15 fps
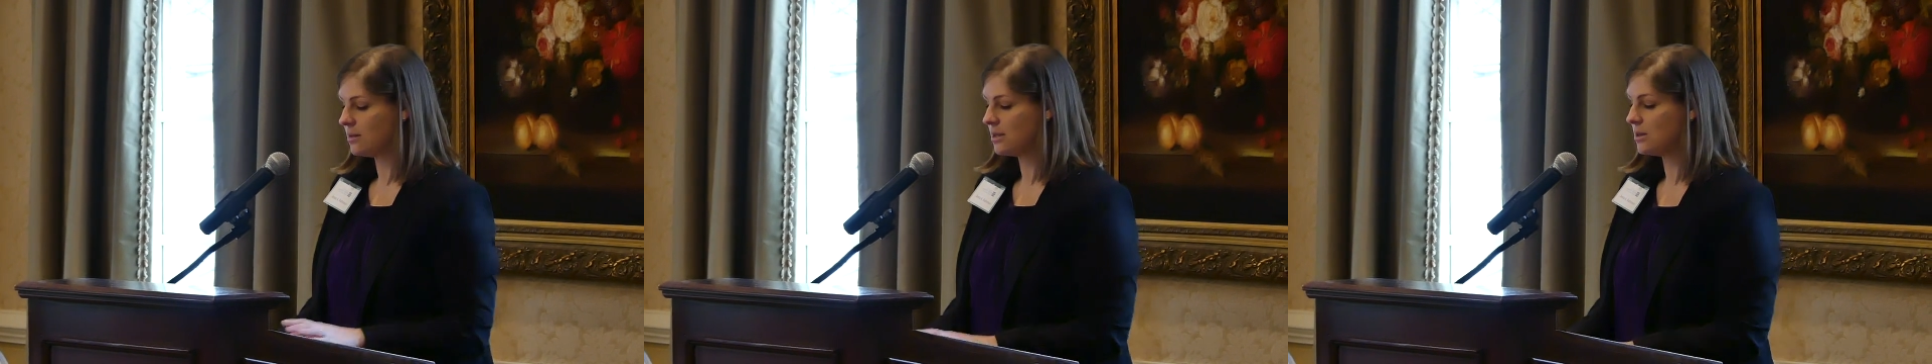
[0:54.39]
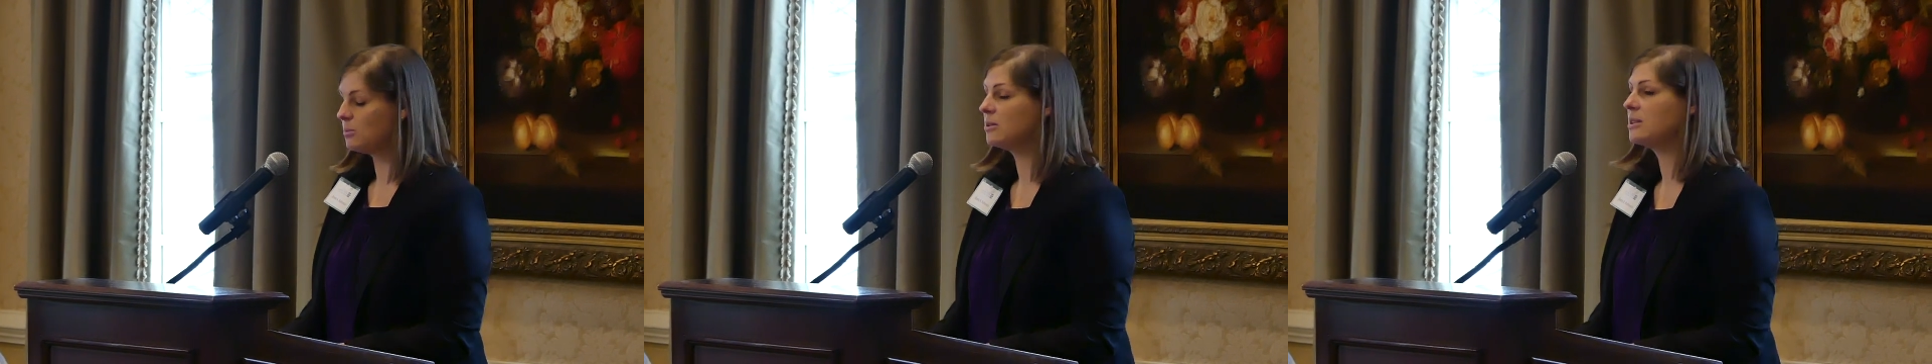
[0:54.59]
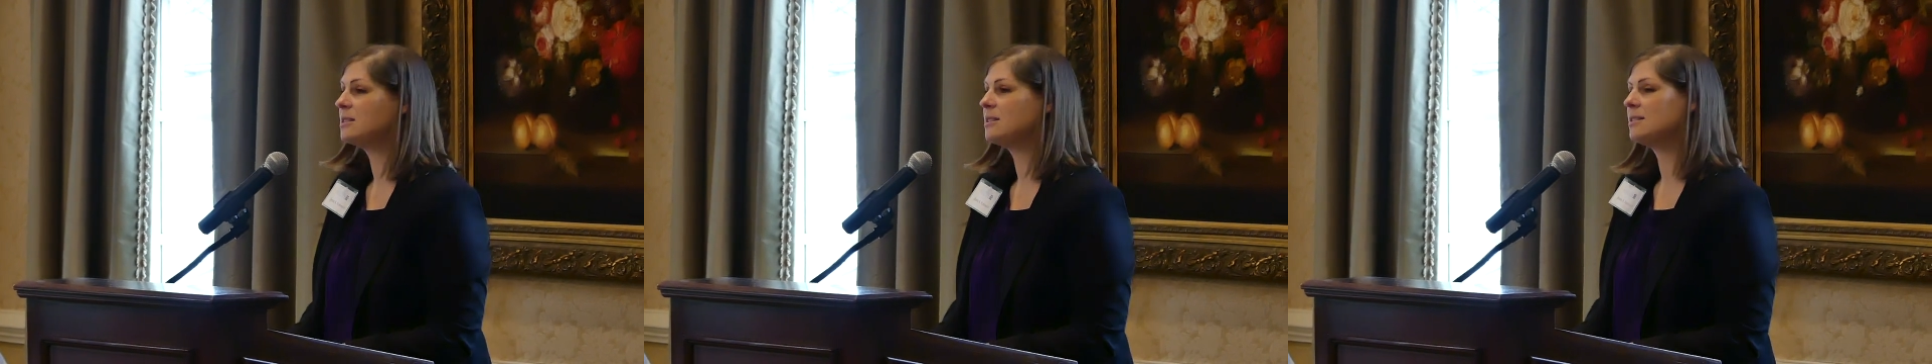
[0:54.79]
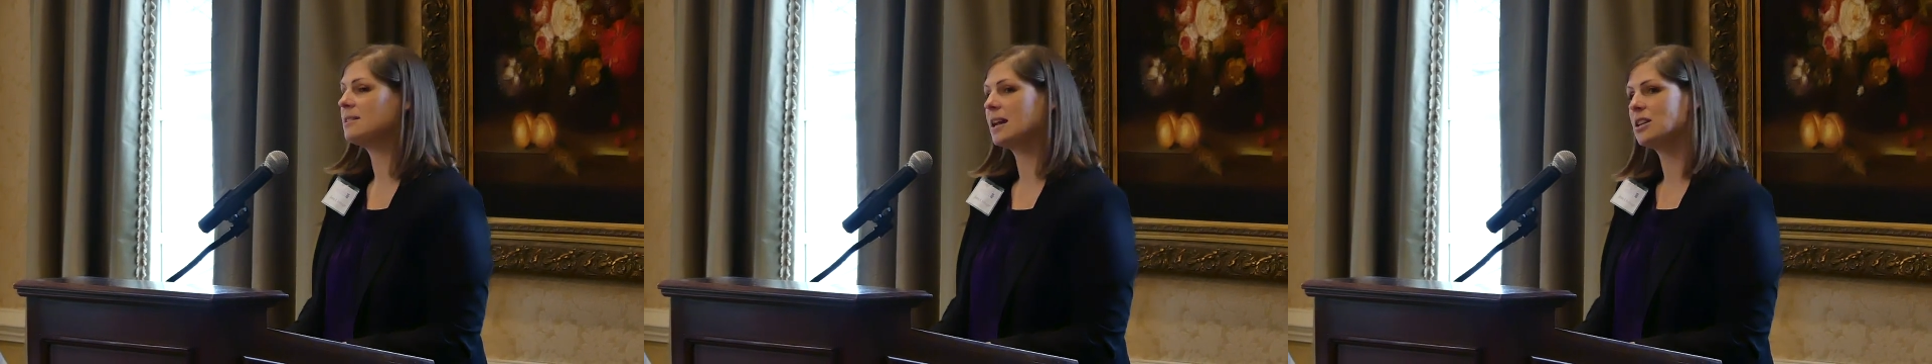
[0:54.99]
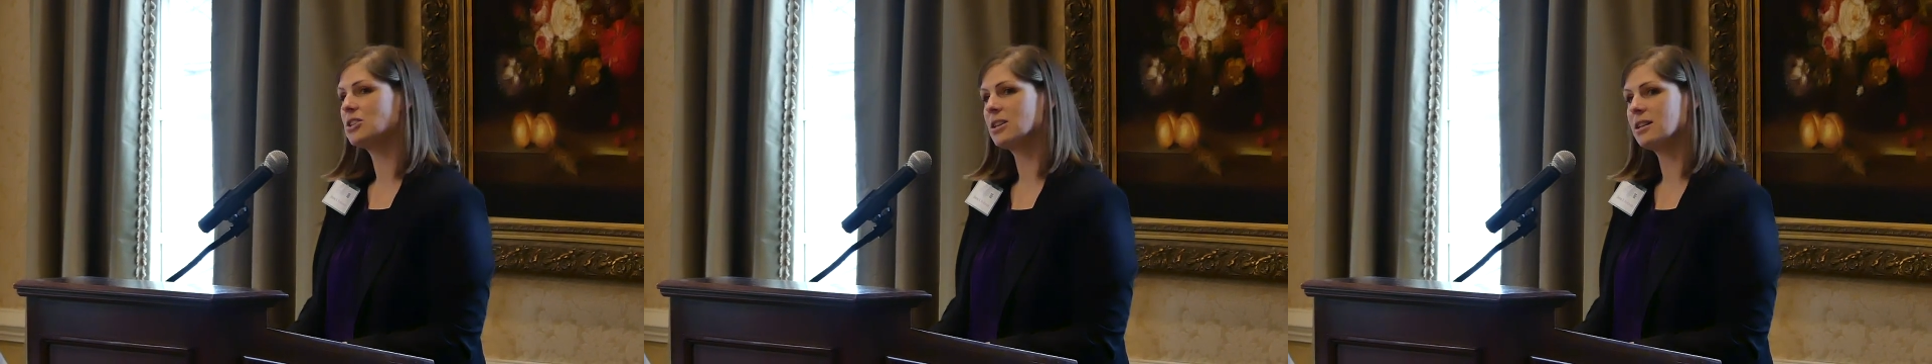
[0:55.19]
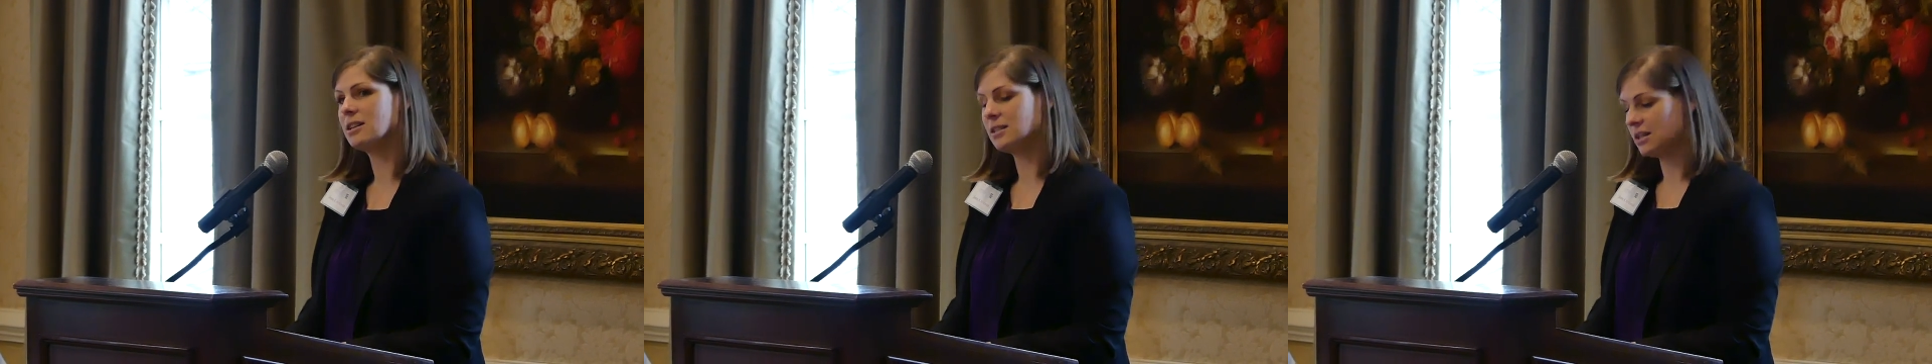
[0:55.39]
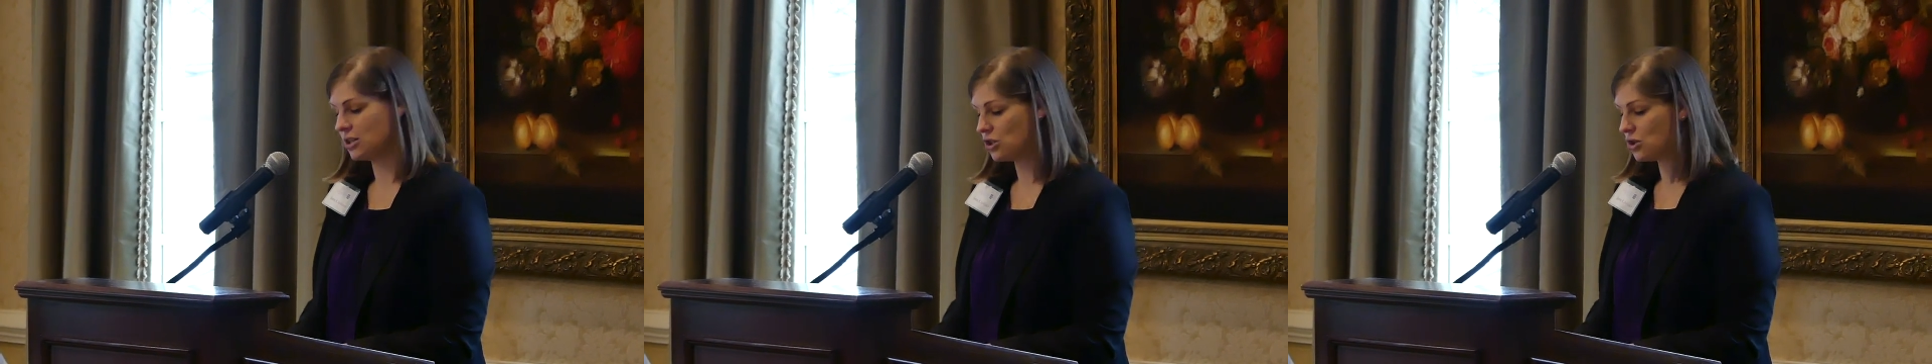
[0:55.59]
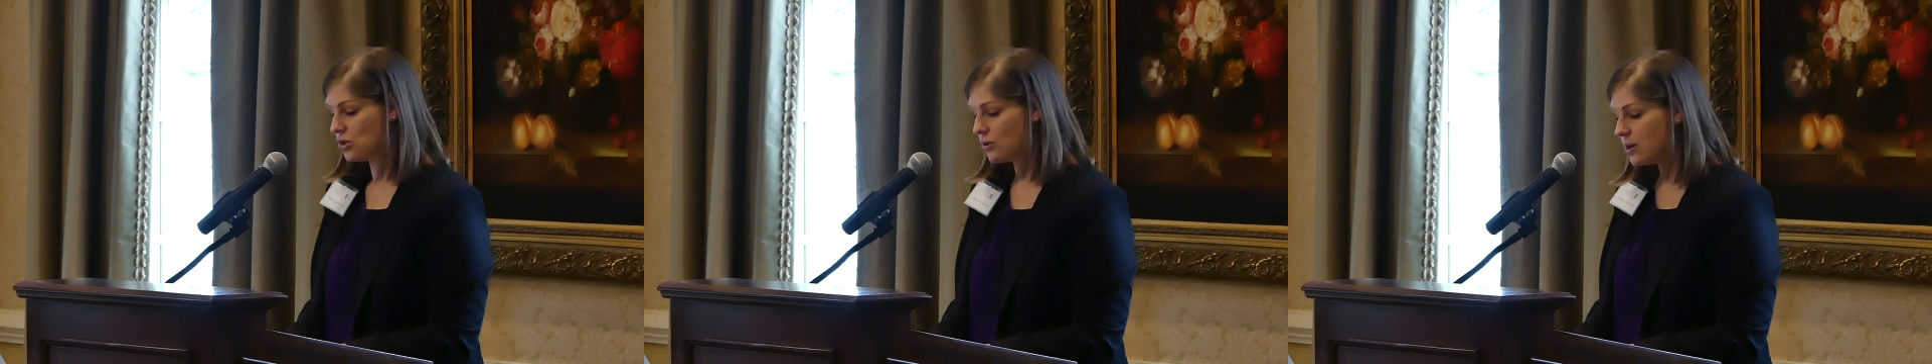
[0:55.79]
this politicization is
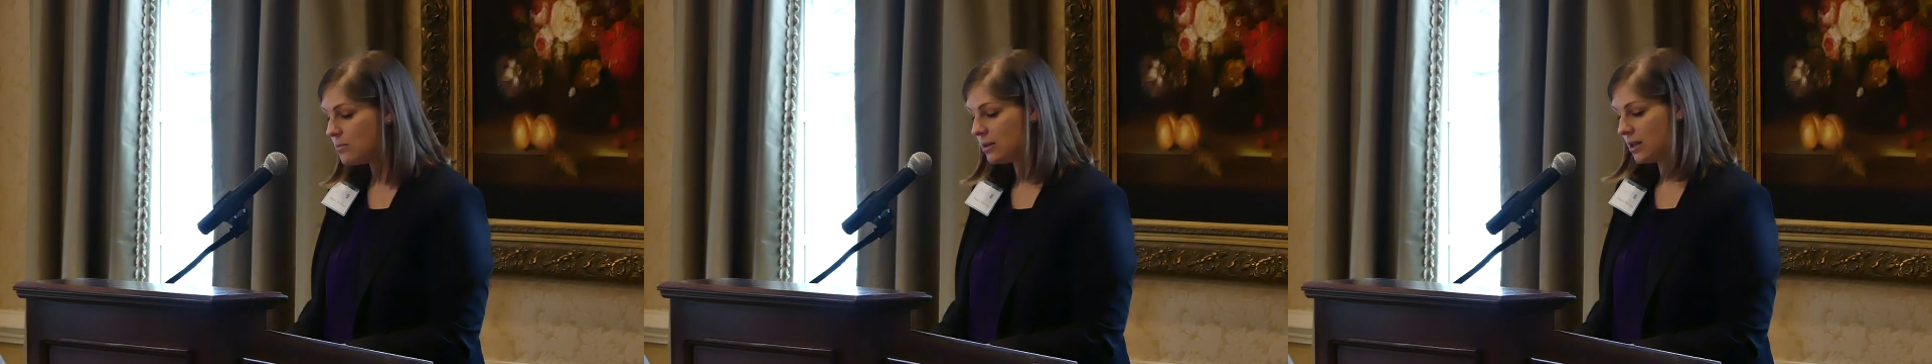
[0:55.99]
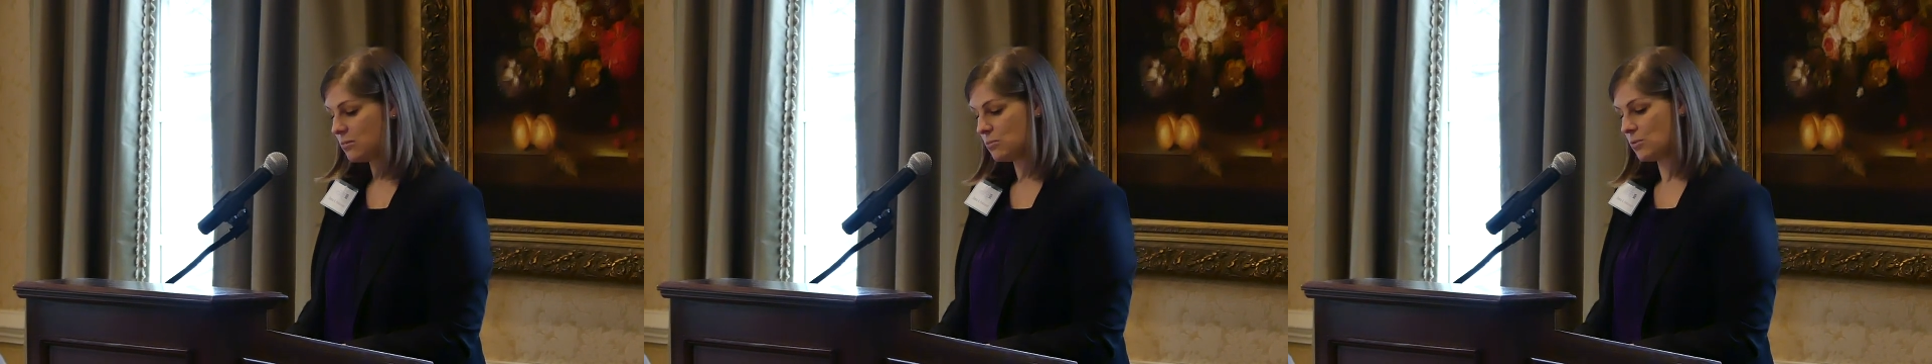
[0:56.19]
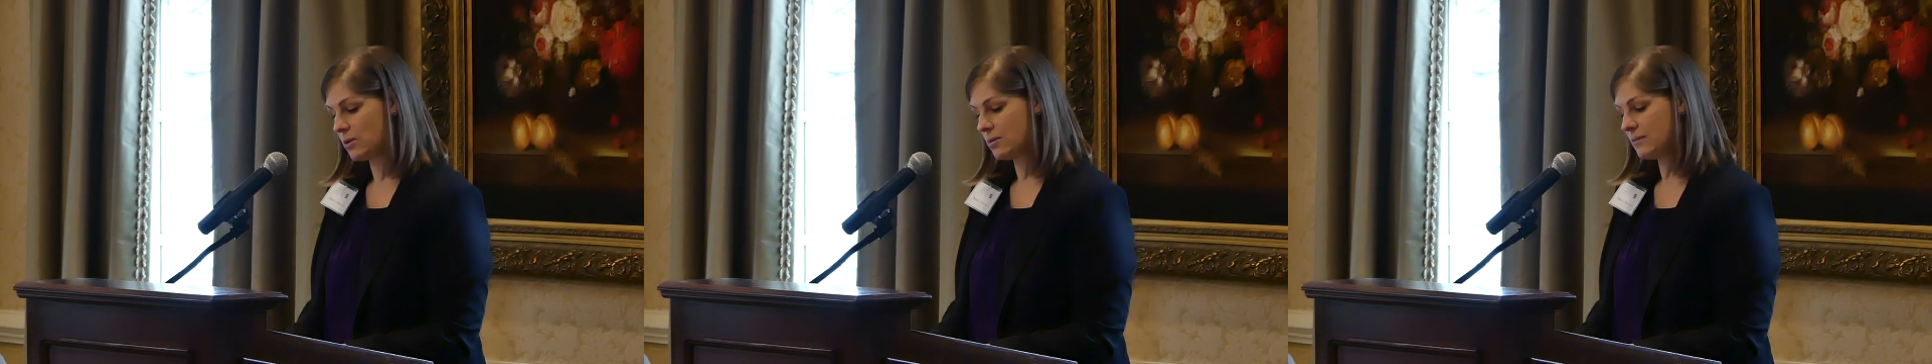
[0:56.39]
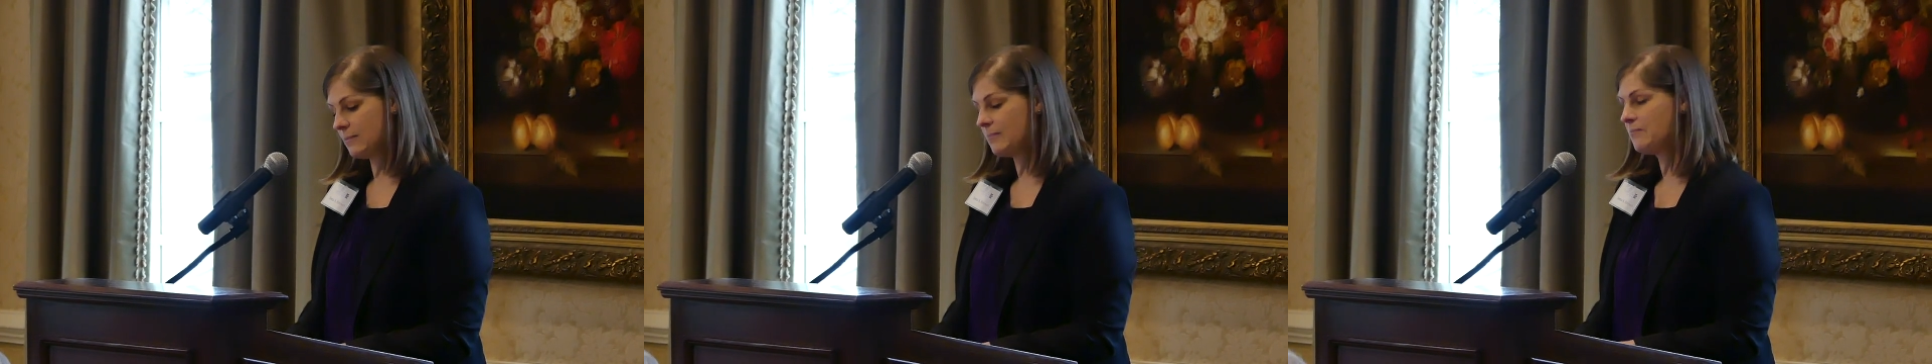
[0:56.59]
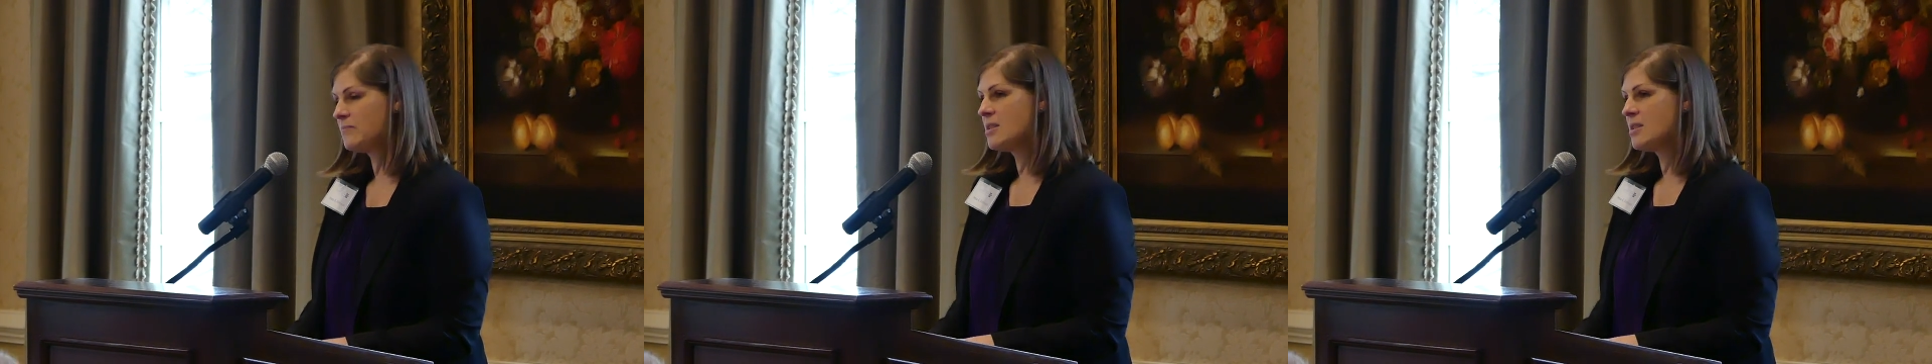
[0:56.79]
extremely important.